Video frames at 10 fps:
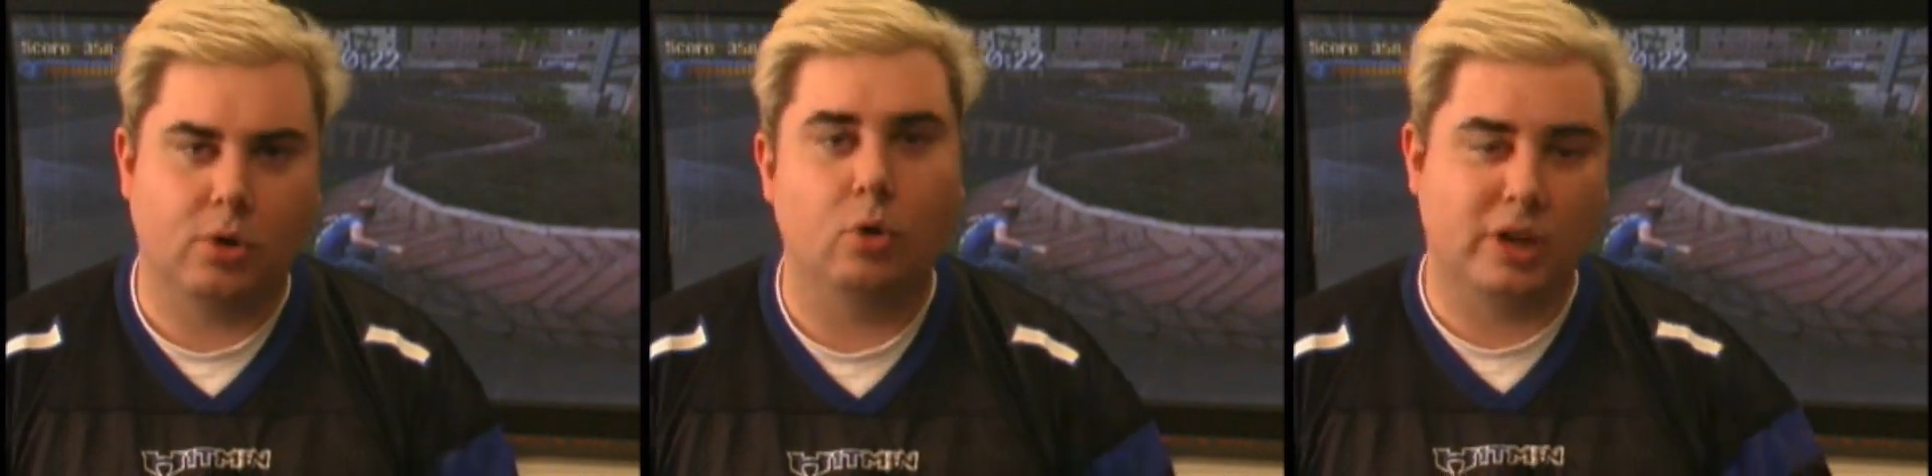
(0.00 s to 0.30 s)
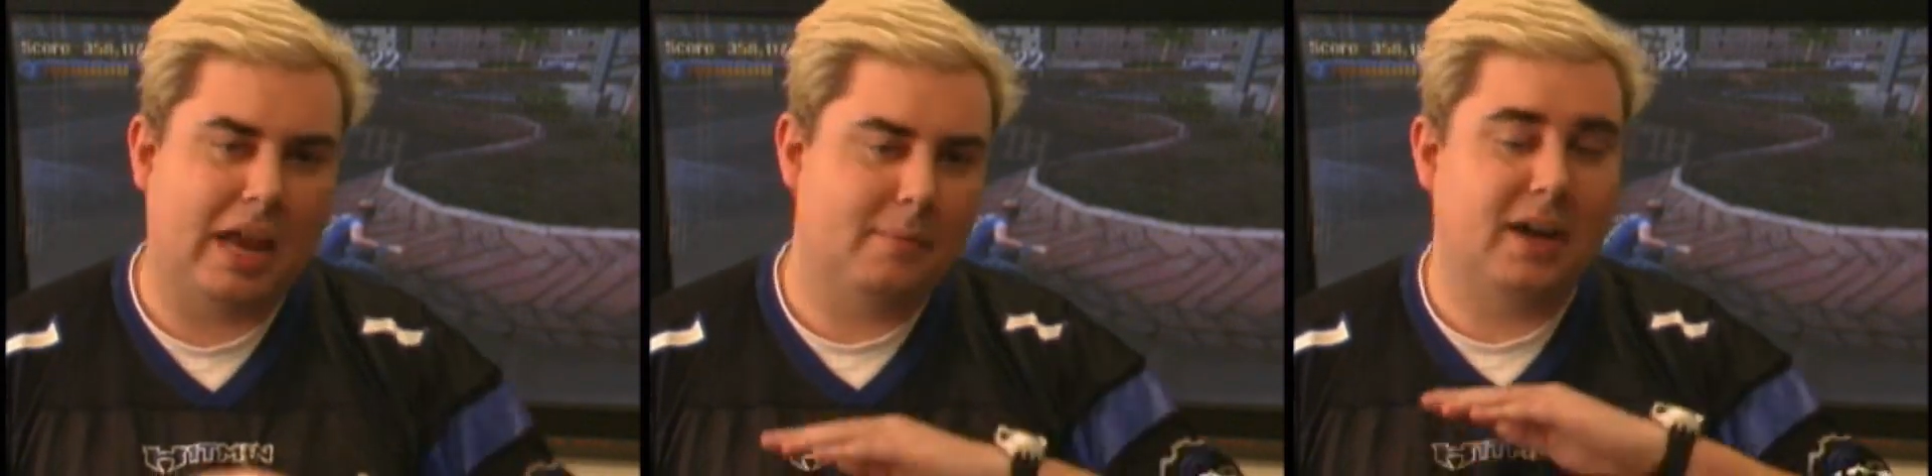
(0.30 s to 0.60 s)
The whole
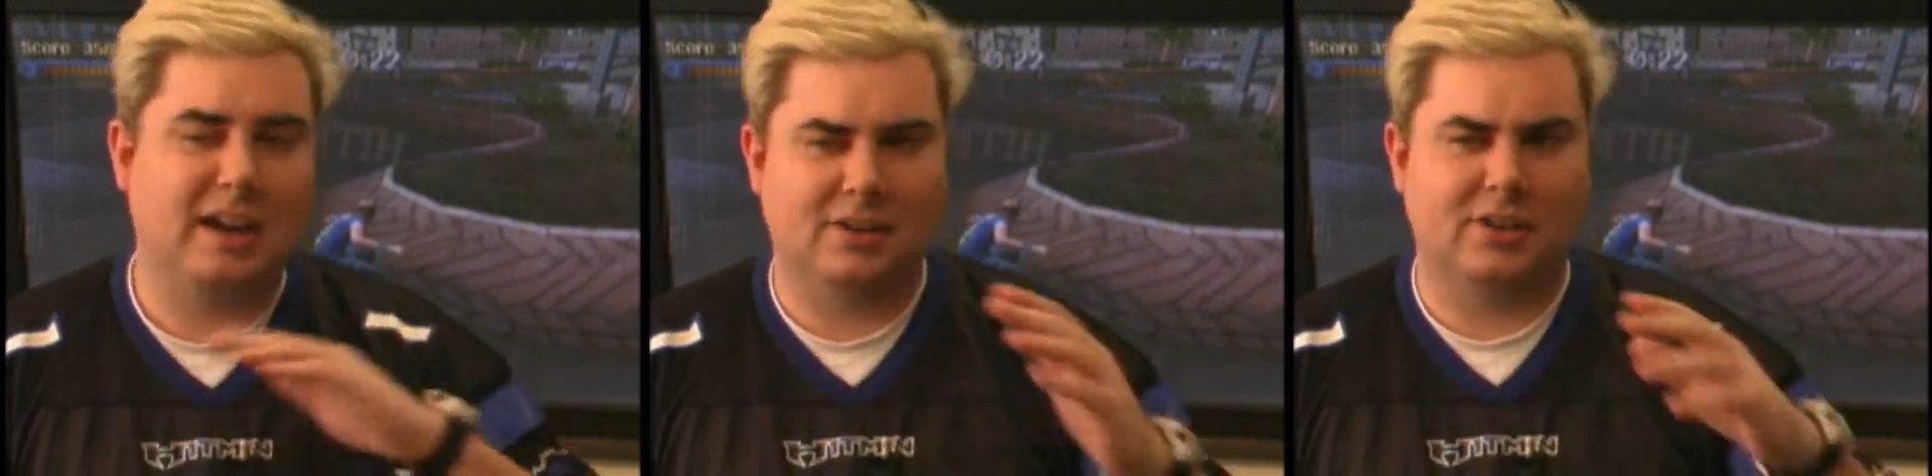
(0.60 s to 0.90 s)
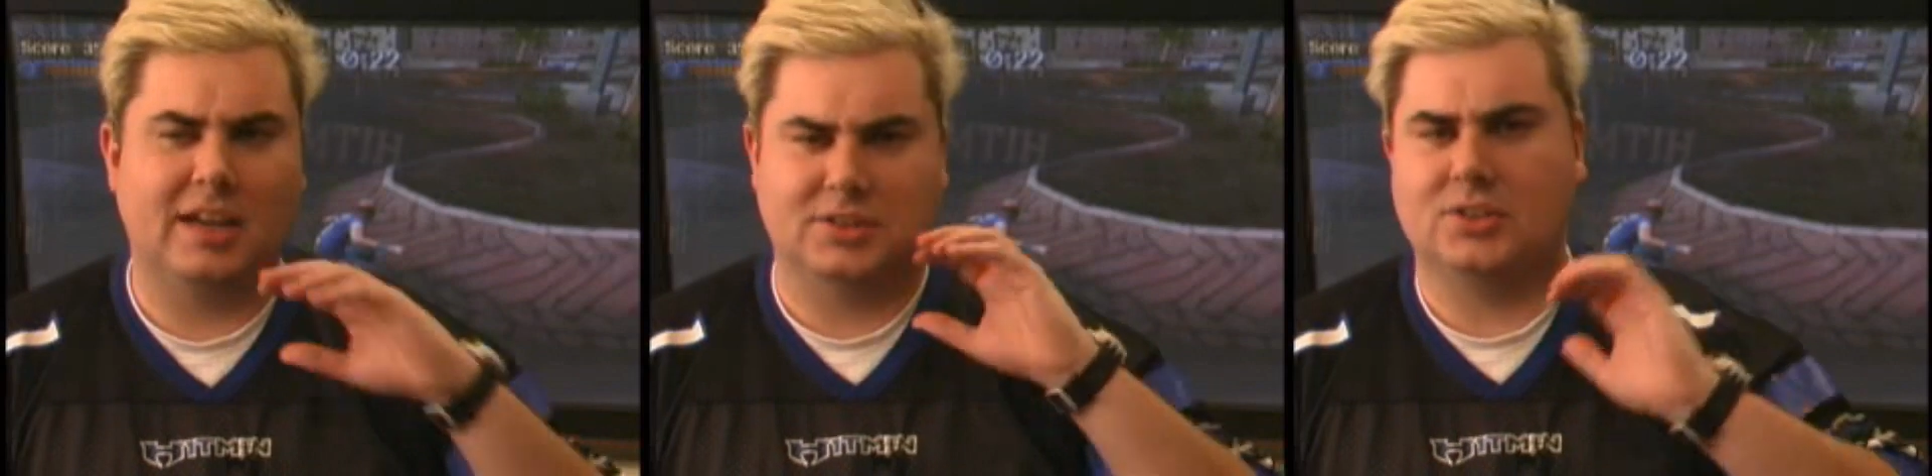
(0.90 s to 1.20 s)
game kind of
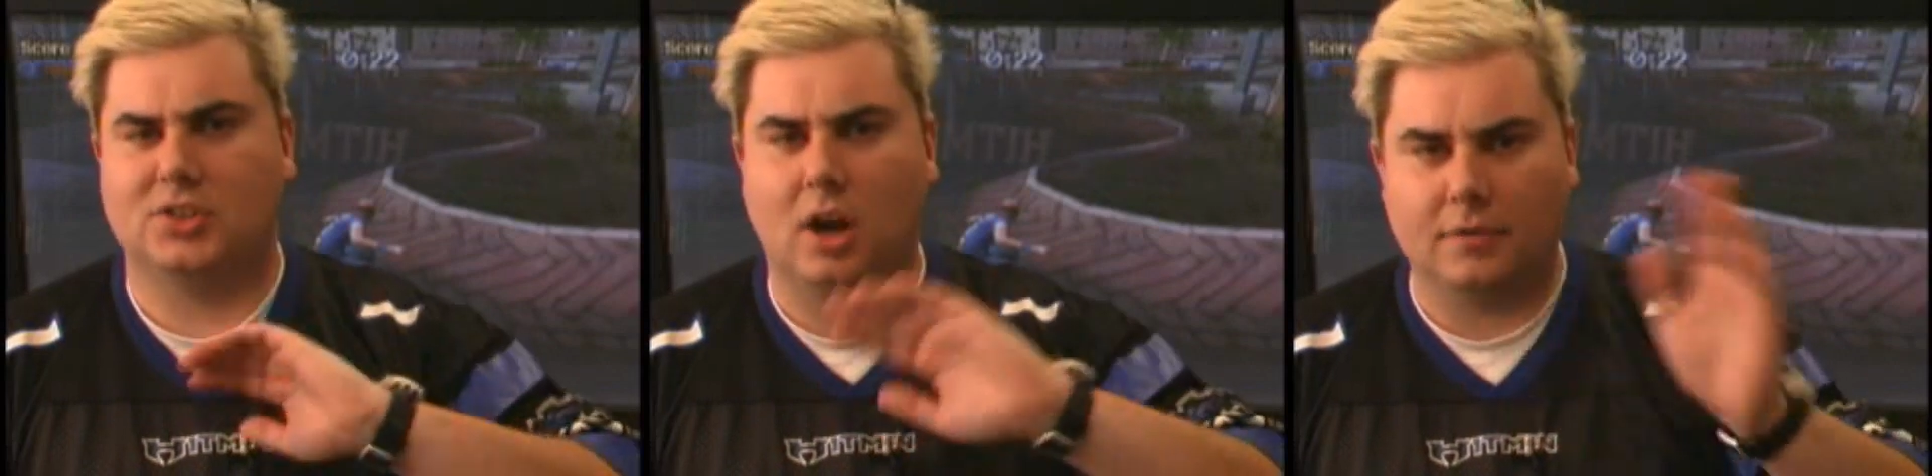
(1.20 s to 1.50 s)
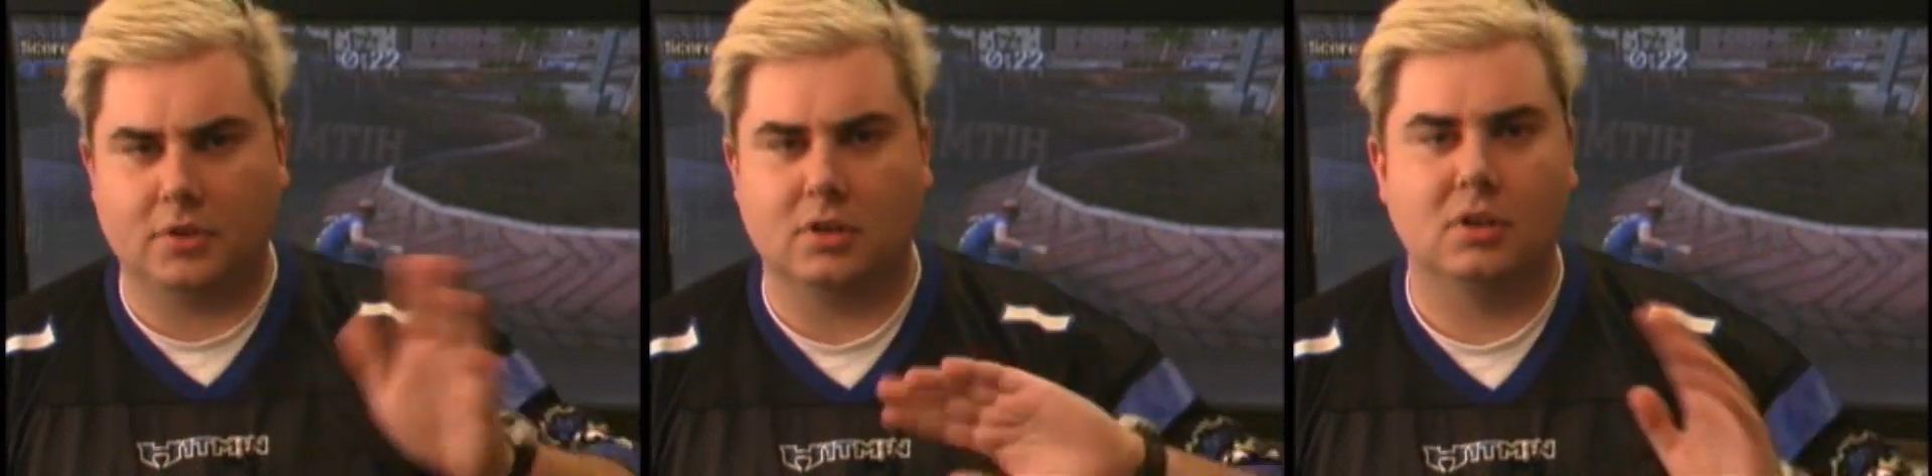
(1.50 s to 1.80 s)
actually has a
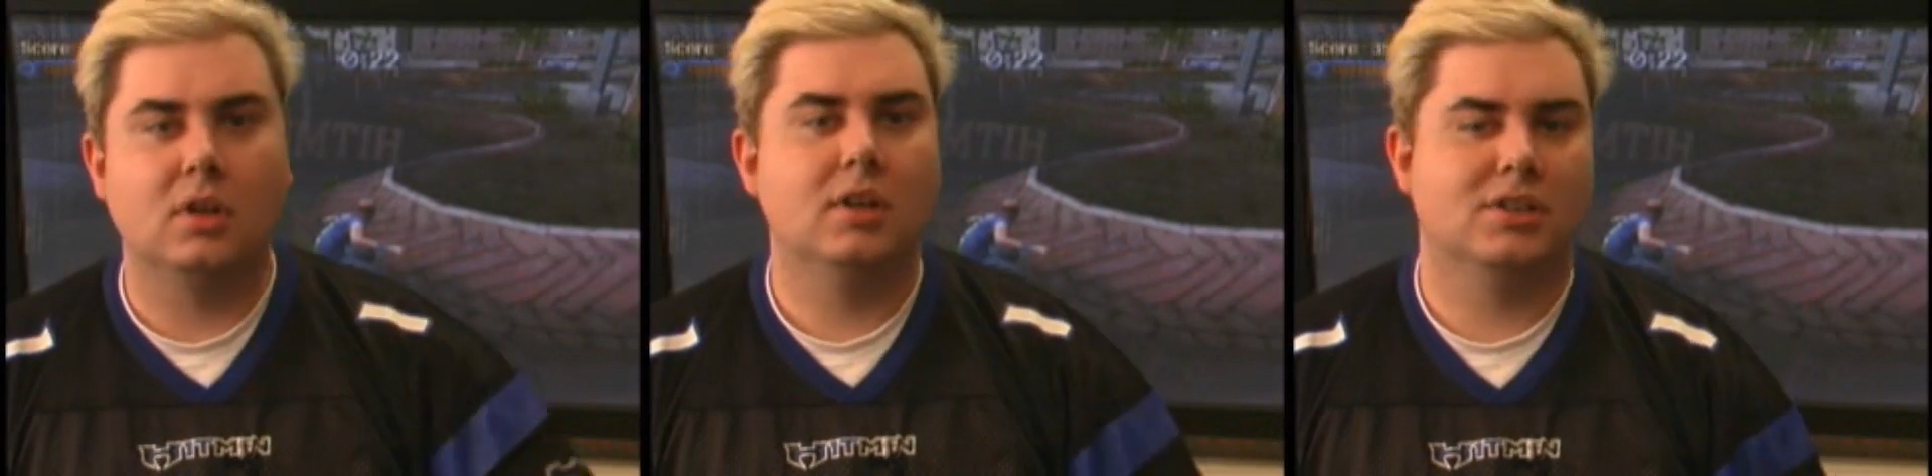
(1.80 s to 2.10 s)
softer,